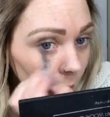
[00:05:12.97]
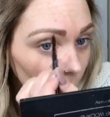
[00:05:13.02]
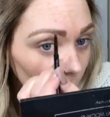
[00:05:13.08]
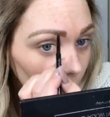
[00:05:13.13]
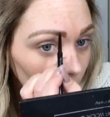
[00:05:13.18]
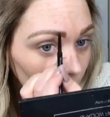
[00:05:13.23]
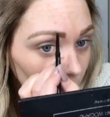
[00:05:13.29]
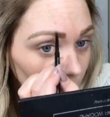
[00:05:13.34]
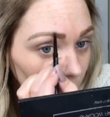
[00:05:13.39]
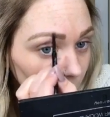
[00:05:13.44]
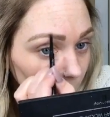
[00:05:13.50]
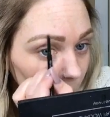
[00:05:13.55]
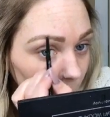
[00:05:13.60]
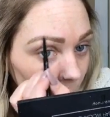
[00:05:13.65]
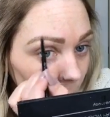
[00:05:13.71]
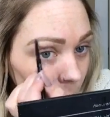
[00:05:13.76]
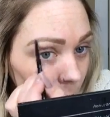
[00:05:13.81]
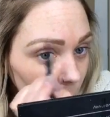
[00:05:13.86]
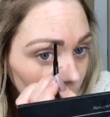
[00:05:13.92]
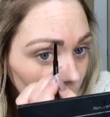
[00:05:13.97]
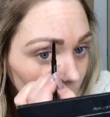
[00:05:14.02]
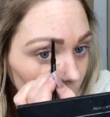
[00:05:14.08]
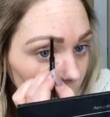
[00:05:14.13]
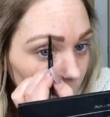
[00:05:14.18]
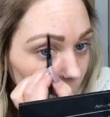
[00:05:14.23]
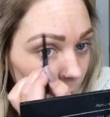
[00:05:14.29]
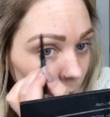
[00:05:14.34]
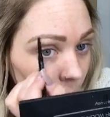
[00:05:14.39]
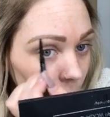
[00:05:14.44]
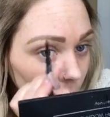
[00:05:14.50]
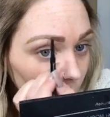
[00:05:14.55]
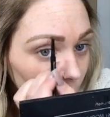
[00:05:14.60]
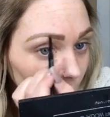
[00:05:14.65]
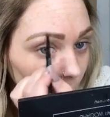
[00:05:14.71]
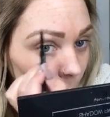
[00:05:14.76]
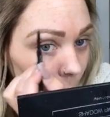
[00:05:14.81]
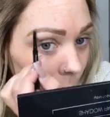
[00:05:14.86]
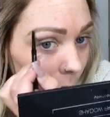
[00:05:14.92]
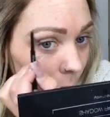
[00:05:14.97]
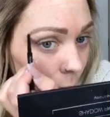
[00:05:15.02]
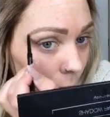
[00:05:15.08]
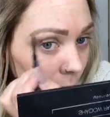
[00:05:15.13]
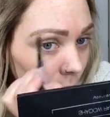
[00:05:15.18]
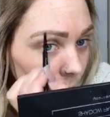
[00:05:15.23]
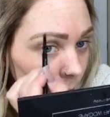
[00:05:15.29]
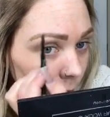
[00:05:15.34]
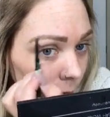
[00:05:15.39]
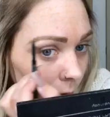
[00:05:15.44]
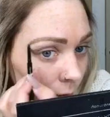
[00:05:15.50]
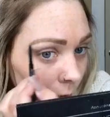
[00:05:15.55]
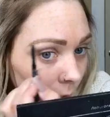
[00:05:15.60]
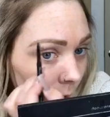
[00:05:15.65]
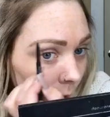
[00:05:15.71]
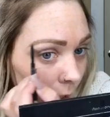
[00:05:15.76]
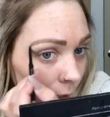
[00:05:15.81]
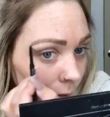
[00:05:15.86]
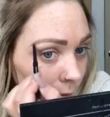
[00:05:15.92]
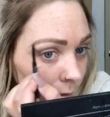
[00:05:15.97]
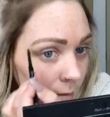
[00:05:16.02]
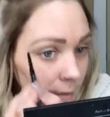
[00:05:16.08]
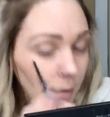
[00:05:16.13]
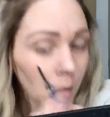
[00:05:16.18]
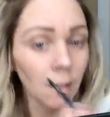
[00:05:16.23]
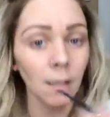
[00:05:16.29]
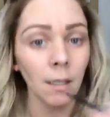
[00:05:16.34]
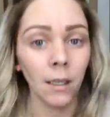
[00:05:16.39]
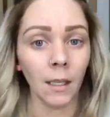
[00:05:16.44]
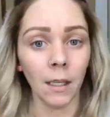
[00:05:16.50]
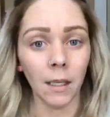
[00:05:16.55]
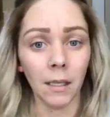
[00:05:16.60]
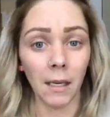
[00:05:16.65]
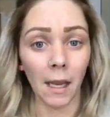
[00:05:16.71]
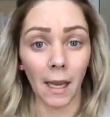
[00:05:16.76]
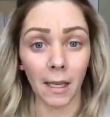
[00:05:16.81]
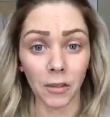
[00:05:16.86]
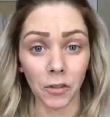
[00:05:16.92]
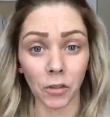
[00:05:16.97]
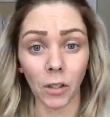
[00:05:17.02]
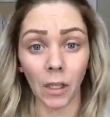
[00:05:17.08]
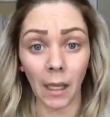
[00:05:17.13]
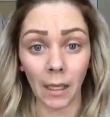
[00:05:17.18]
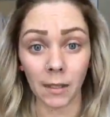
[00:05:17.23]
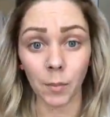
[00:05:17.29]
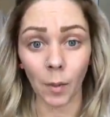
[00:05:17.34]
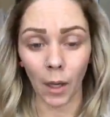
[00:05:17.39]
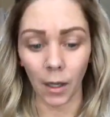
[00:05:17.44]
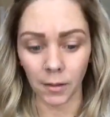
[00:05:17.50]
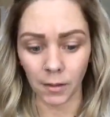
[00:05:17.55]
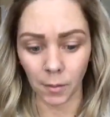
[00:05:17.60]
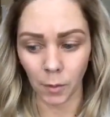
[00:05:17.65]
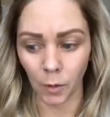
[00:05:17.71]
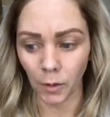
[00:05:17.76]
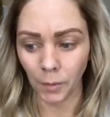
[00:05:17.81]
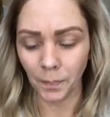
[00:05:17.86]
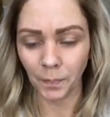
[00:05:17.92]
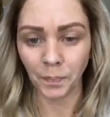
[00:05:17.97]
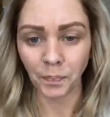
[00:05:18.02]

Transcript: that everything that I'm doing is fake right now, but I want it to look as natural as possible.